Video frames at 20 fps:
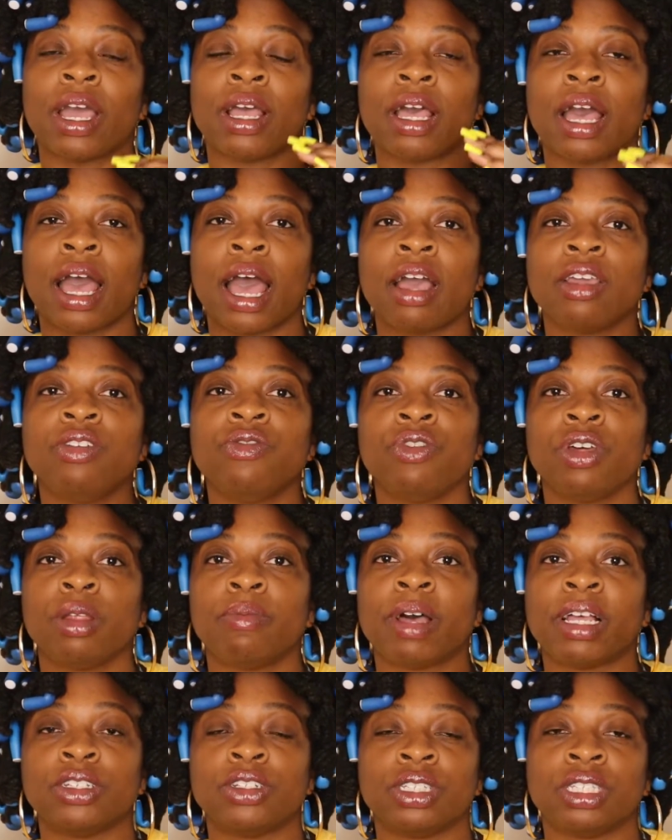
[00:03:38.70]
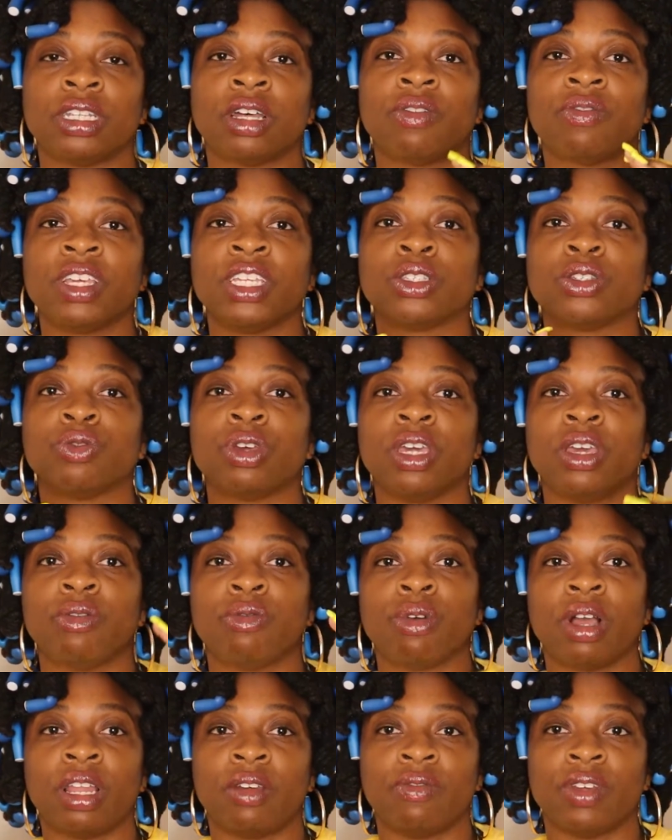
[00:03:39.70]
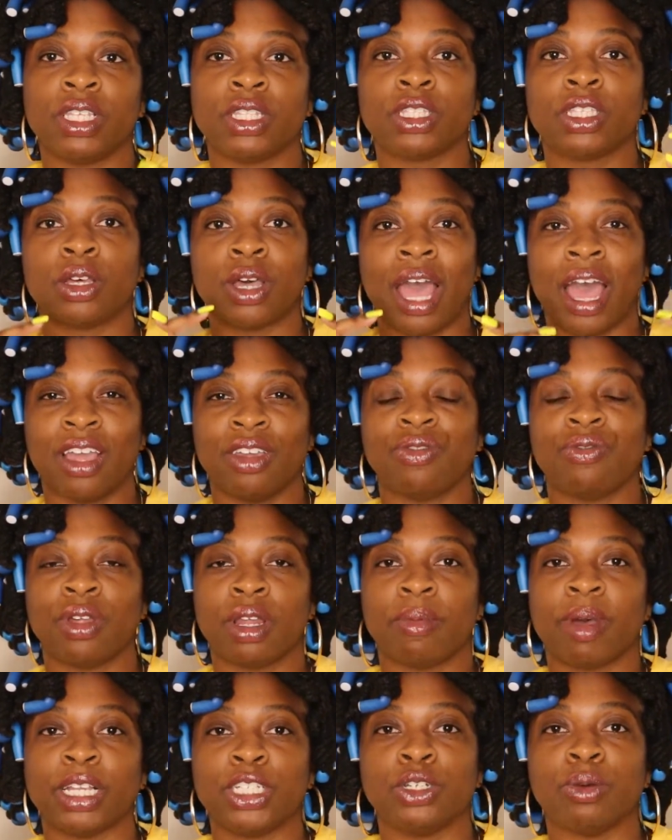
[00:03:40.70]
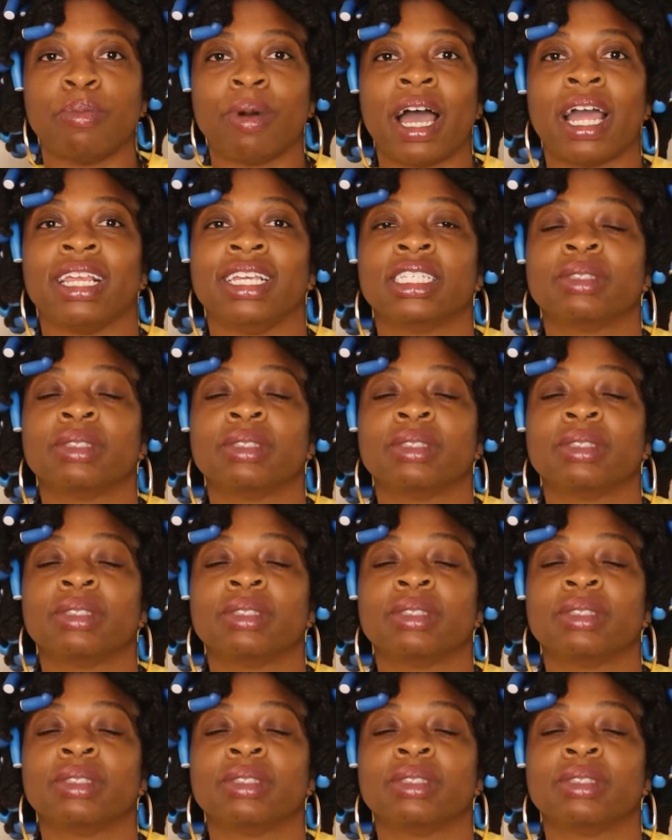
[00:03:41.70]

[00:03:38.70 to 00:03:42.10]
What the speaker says: how you feel about yourself is irrelevant to how you feel about your body.